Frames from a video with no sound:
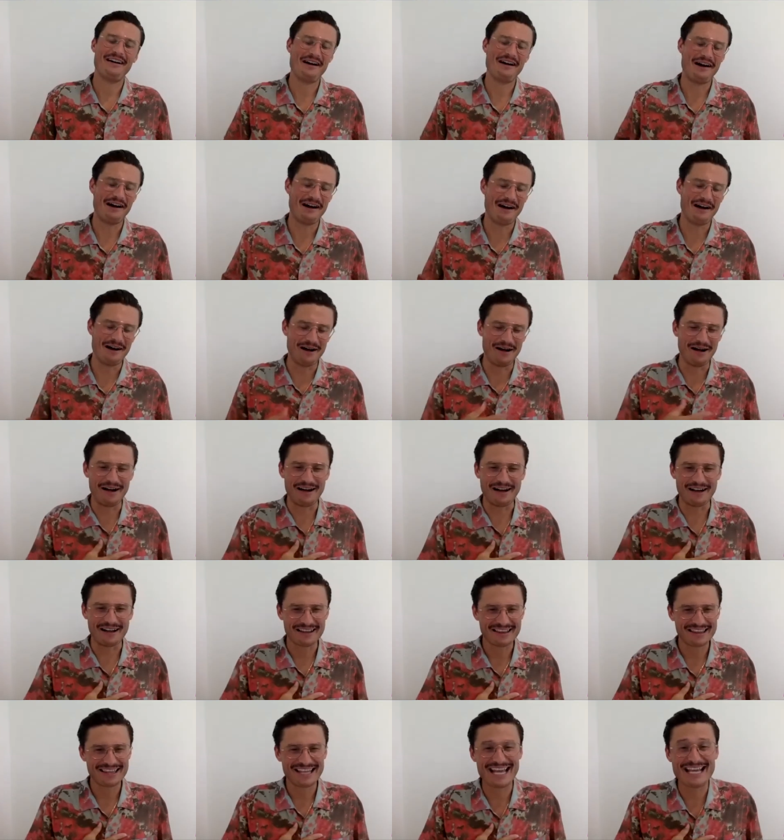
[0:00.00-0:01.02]
Oh,
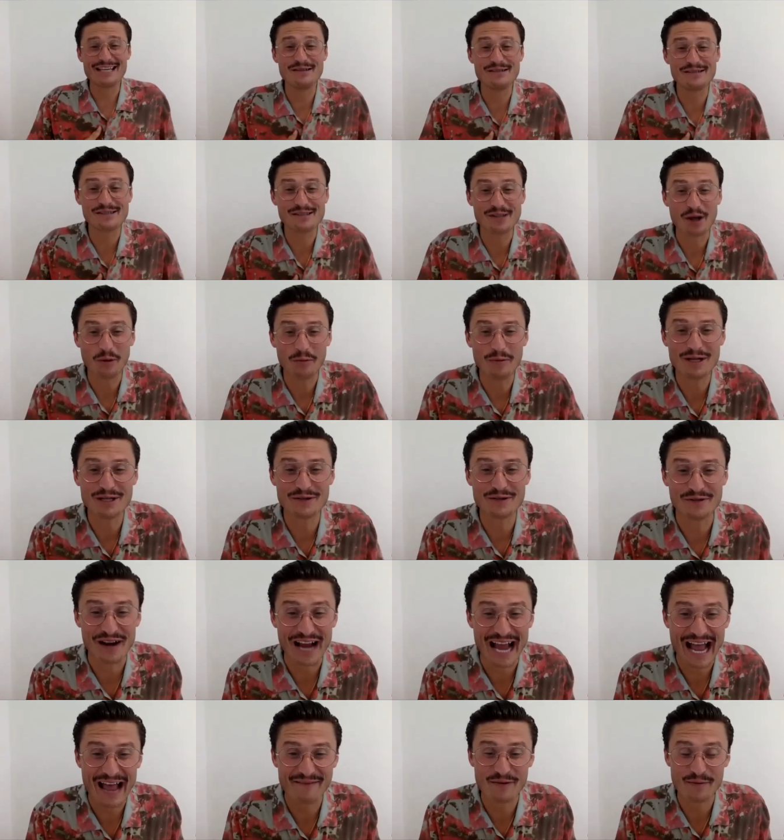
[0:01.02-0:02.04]
thank you so much
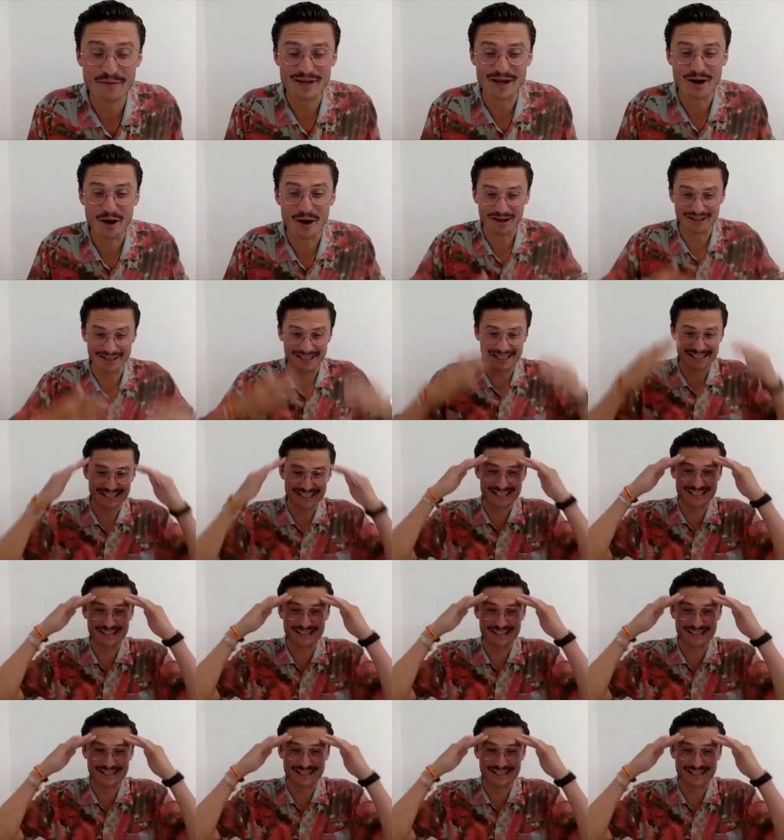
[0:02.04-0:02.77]
for having me on. This is